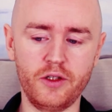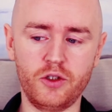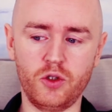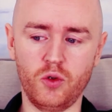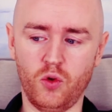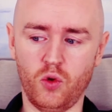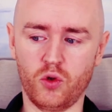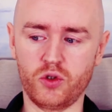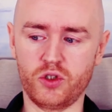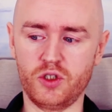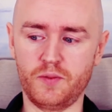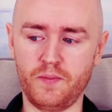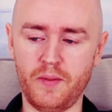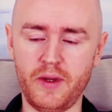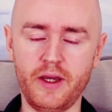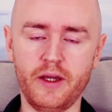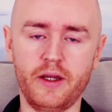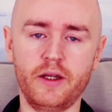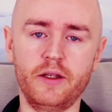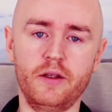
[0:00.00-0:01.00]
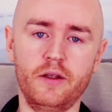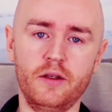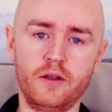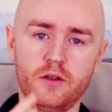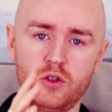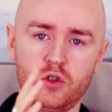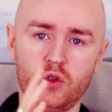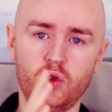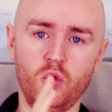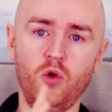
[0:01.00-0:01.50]
into, of course, is making
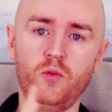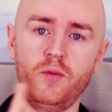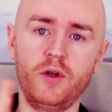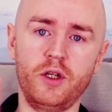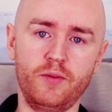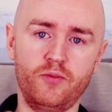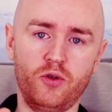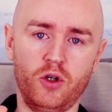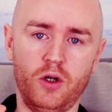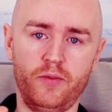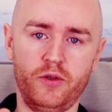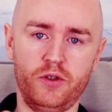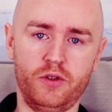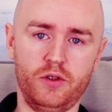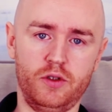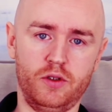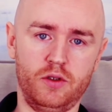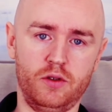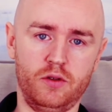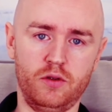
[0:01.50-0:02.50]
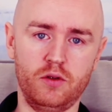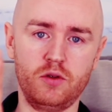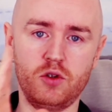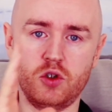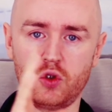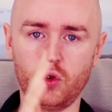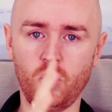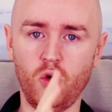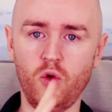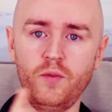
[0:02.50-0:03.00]
so many promises.
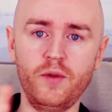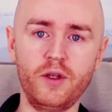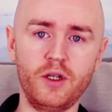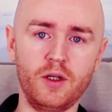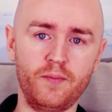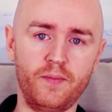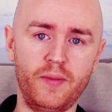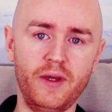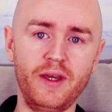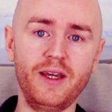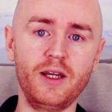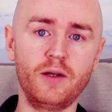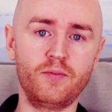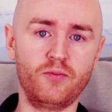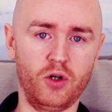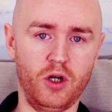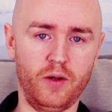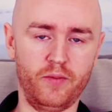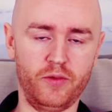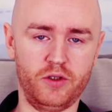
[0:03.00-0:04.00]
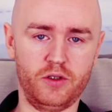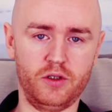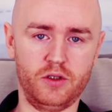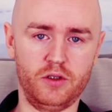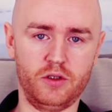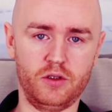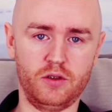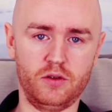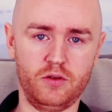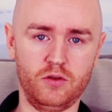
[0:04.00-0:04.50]
So many big
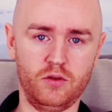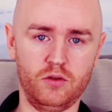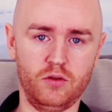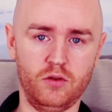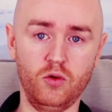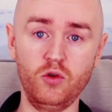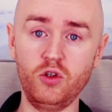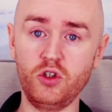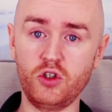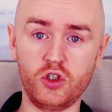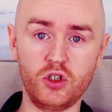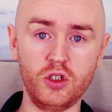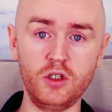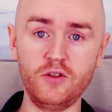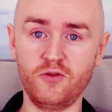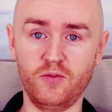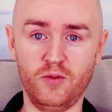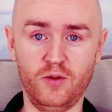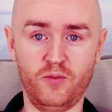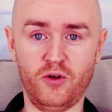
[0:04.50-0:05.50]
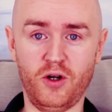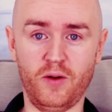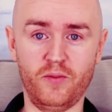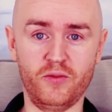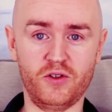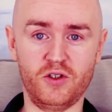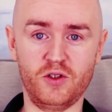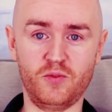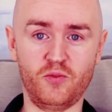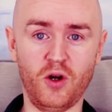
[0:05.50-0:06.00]
promises. Unachievable
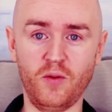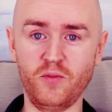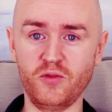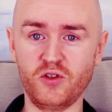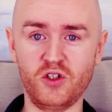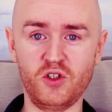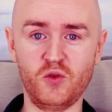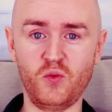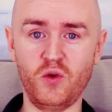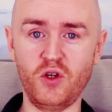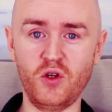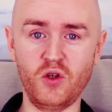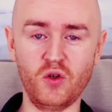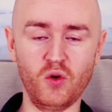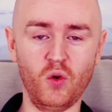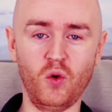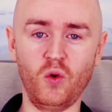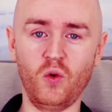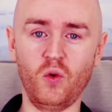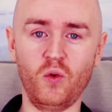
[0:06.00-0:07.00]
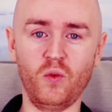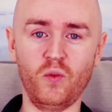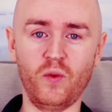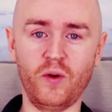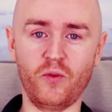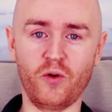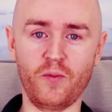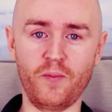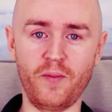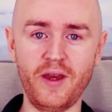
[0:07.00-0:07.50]
promises. Promises we know
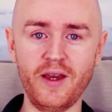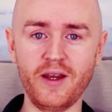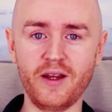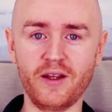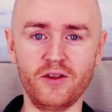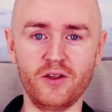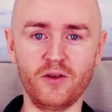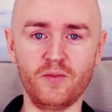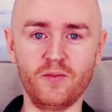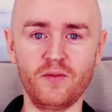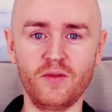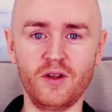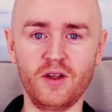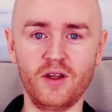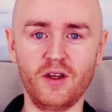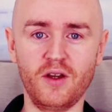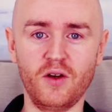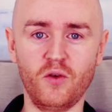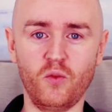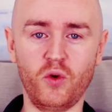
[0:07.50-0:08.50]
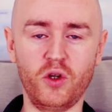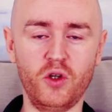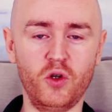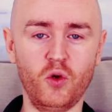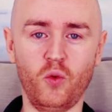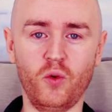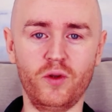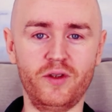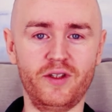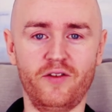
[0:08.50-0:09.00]
when we're making them, we
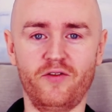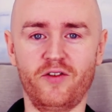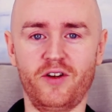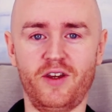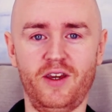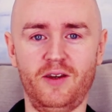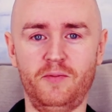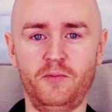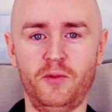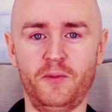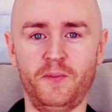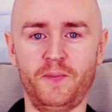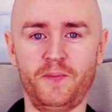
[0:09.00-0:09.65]
know we'll never keep.